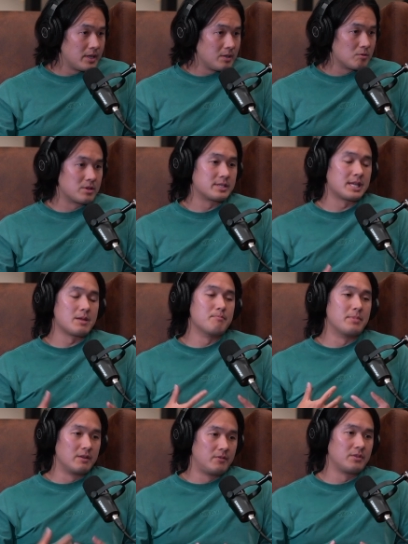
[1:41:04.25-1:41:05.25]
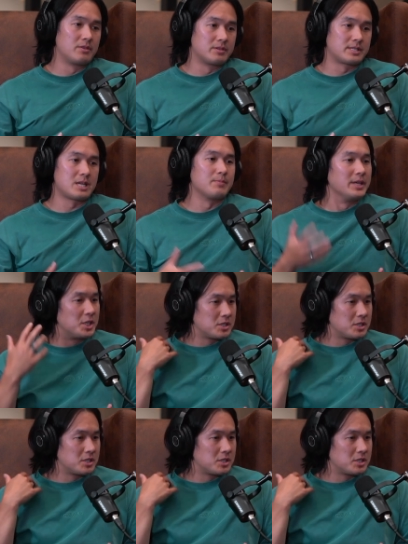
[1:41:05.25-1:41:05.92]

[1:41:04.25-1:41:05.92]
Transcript: to me, or the same benefit, the same